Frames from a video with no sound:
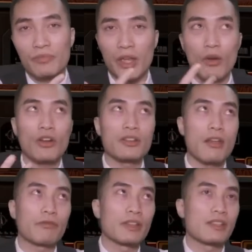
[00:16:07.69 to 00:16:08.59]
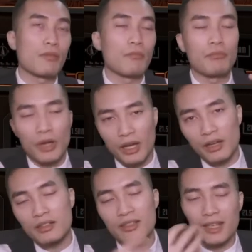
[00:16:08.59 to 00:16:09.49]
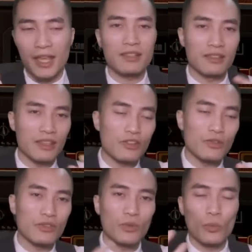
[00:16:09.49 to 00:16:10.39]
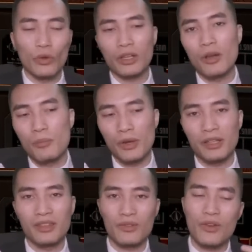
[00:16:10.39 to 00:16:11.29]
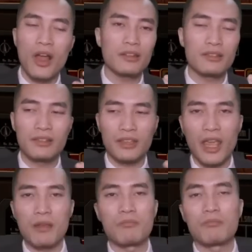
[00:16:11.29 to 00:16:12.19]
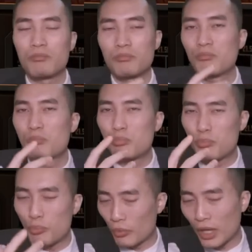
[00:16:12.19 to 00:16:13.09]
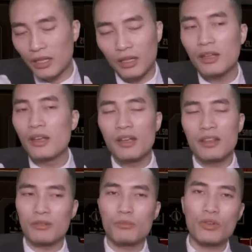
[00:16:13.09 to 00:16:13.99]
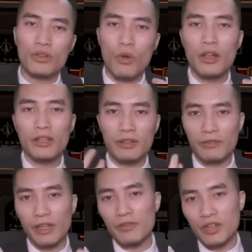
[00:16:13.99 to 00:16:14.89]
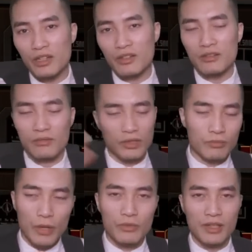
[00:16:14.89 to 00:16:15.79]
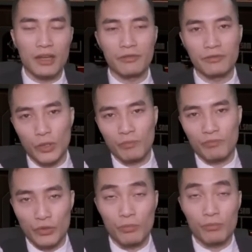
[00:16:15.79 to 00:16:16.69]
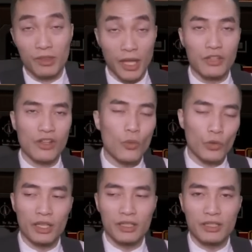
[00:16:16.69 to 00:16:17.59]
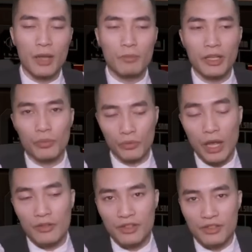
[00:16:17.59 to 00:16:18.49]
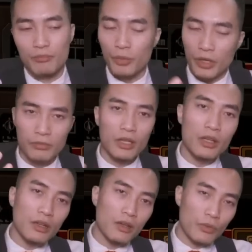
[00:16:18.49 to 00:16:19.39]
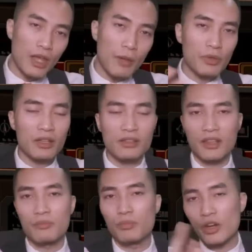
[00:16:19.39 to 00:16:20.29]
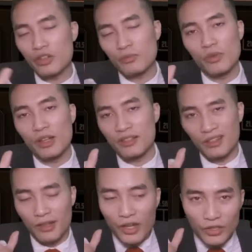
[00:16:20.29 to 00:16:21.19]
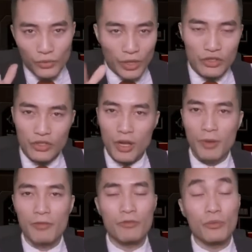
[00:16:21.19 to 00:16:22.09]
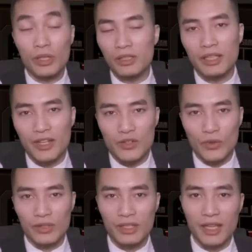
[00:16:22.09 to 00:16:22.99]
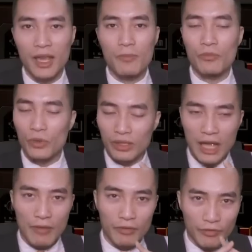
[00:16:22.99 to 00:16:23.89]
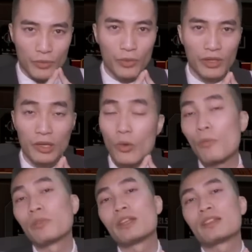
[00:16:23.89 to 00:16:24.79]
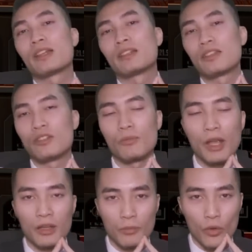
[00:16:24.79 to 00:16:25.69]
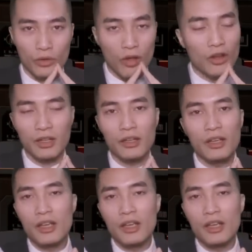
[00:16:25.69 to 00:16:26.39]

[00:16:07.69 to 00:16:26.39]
There are definitely some bugs, kinks, and issues to work out, but they're not game breaking. They're more quality of life changes, you know, outside of, you know, certain things not working in the game like paralysis. But with that being said, Project Moon has done a great job. I've really enjoyed the game, really having fun with it, and hopefully they continue to make more content.